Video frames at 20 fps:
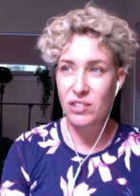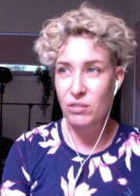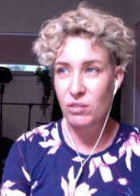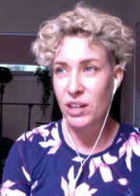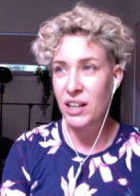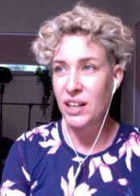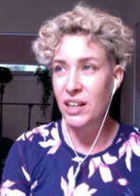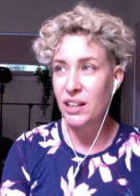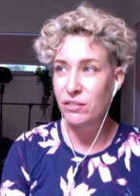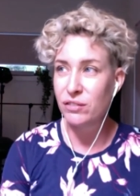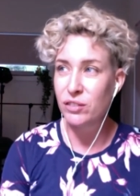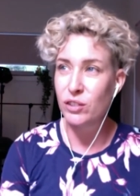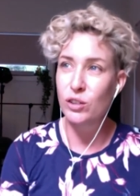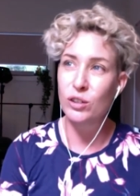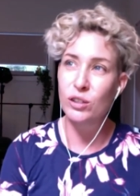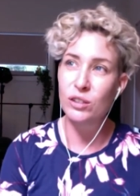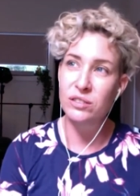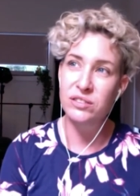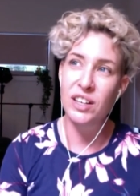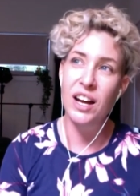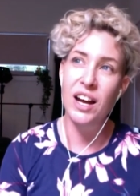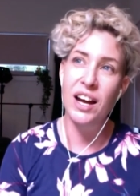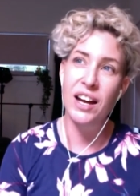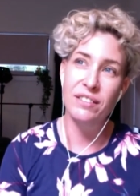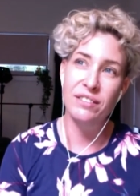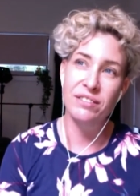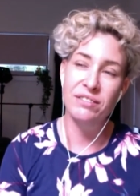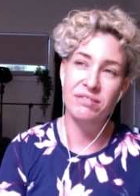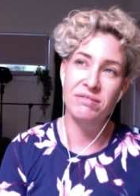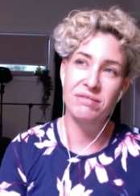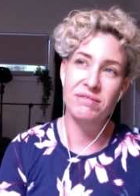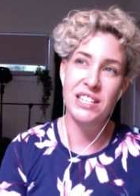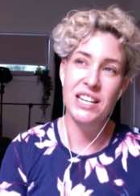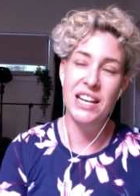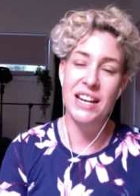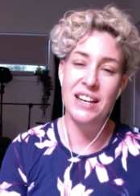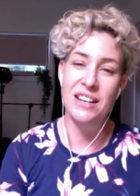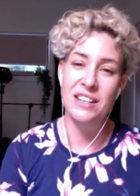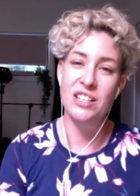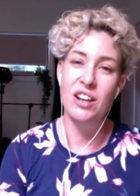three, four, five,
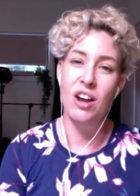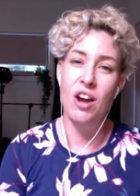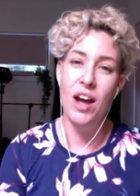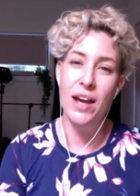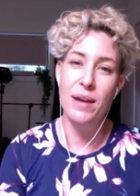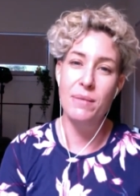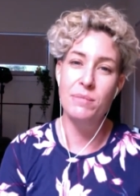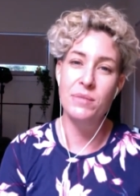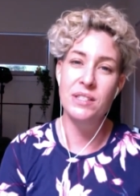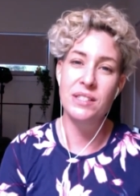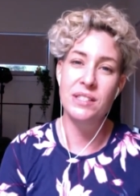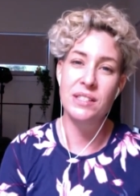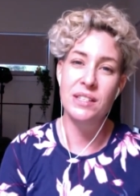ten times.